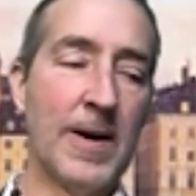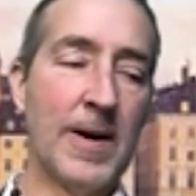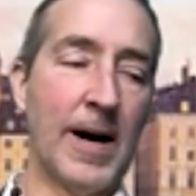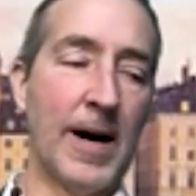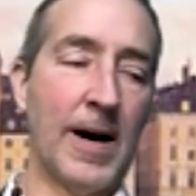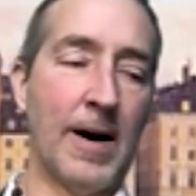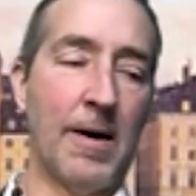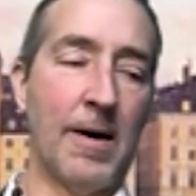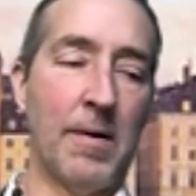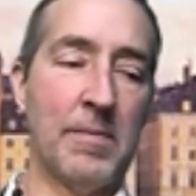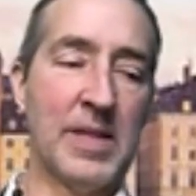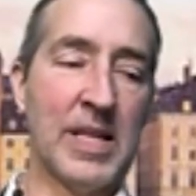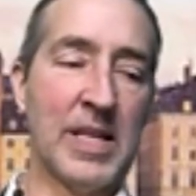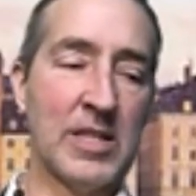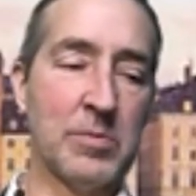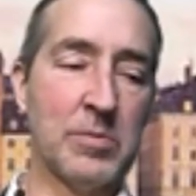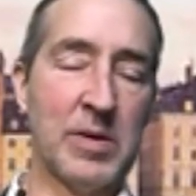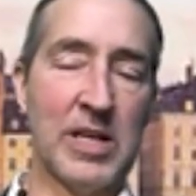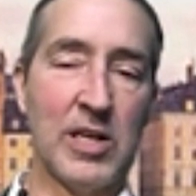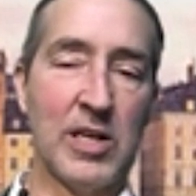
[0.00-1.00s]
and that's
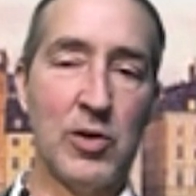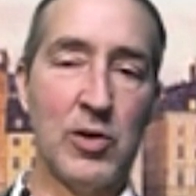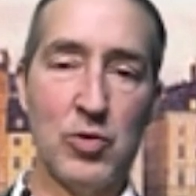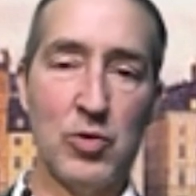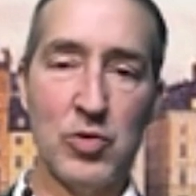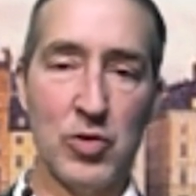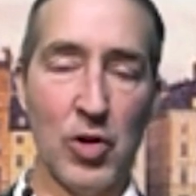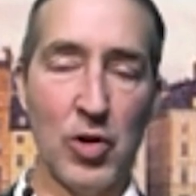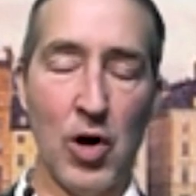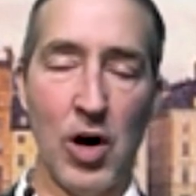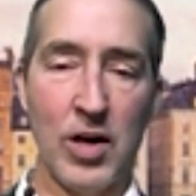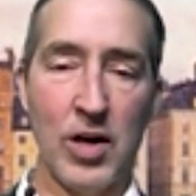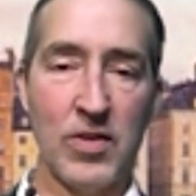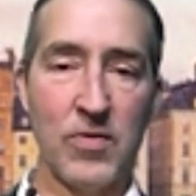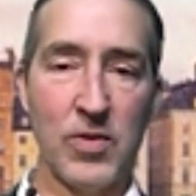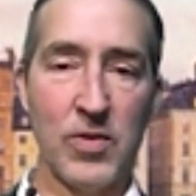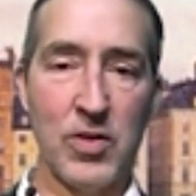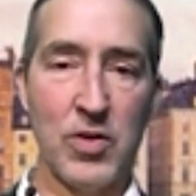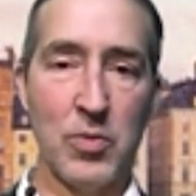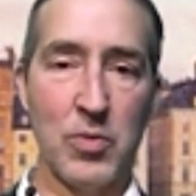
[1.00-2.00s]
been a huge loss
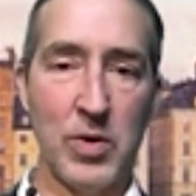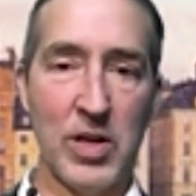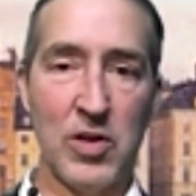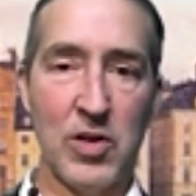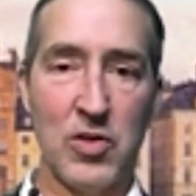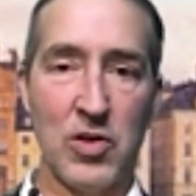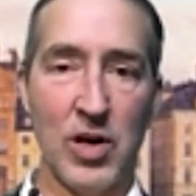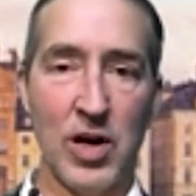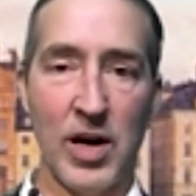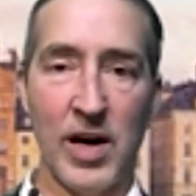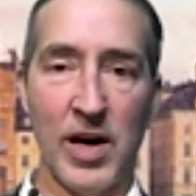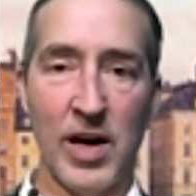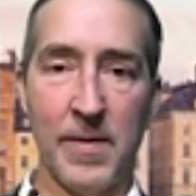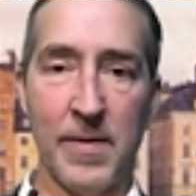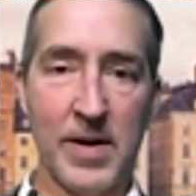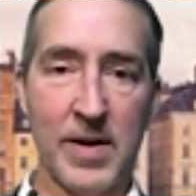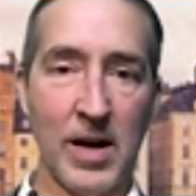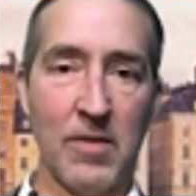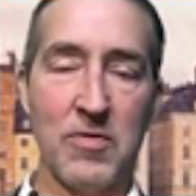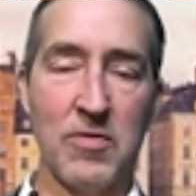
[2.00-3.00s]
for the Swedish
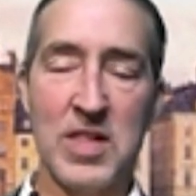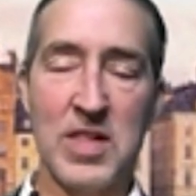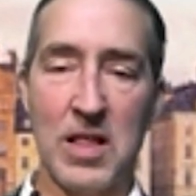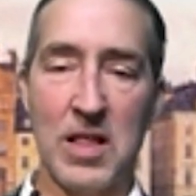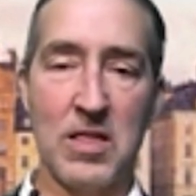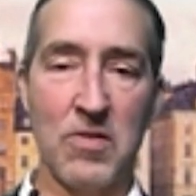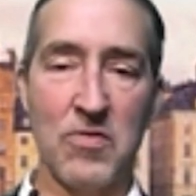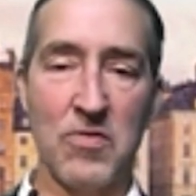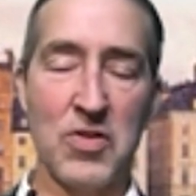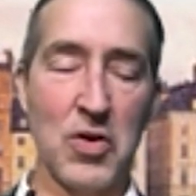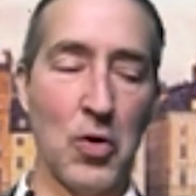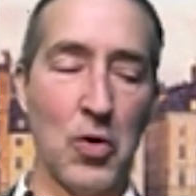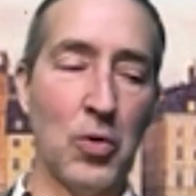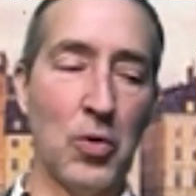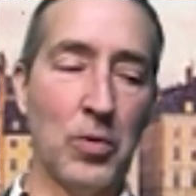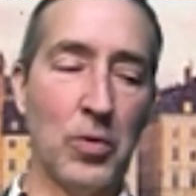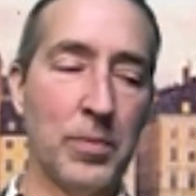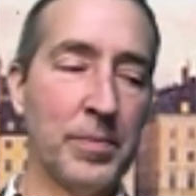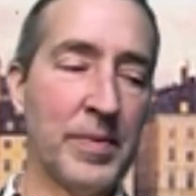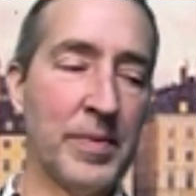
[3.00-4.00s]
kind of sense of soul.